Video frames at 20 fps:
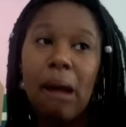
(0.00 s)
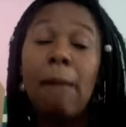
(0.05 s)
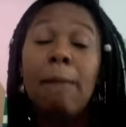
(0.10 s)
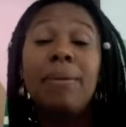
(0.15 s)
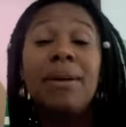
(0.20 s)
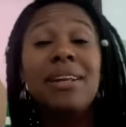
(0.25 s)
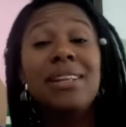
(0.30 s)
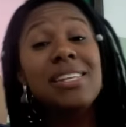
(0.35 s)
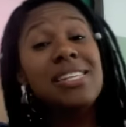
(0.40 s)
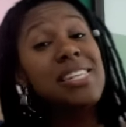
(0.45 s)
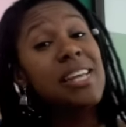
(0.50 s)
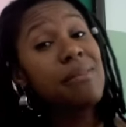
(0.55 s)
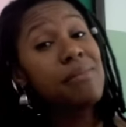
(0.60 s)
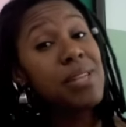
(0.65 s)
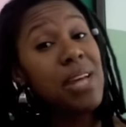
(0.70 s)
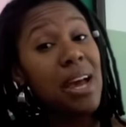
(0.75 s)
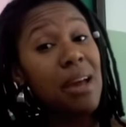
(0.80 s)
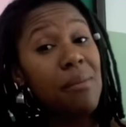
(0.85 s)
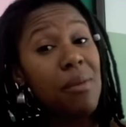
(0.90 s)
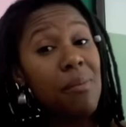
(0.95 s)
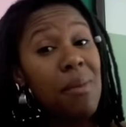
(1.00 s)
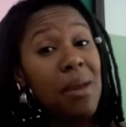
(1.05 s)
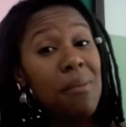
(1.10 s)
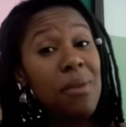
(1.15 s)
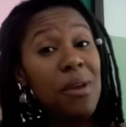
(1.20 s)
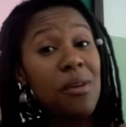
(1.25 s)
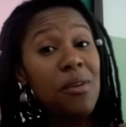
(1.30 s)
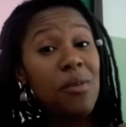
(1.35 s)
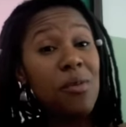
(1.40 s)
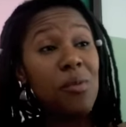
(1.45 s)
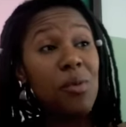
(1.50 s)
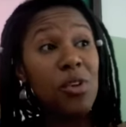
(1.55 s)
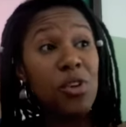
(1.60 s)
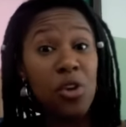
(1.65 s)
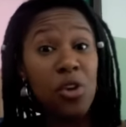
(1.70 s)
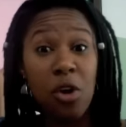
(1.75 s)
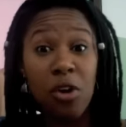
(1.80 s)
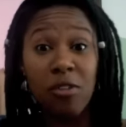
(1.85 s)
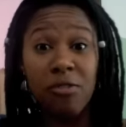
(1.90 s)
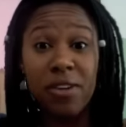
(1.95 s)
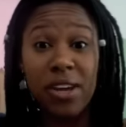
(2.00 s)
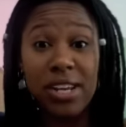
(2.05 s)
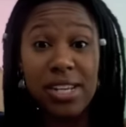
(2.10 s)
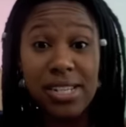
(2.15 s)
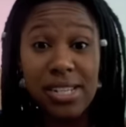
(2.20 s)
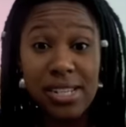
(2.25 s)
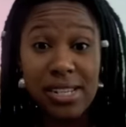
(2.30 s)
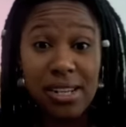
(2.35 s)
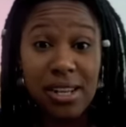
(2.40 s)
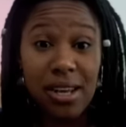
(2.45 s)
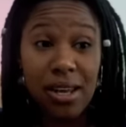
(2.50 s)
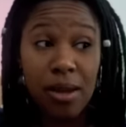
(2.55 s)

But at the same time, it made me nervous.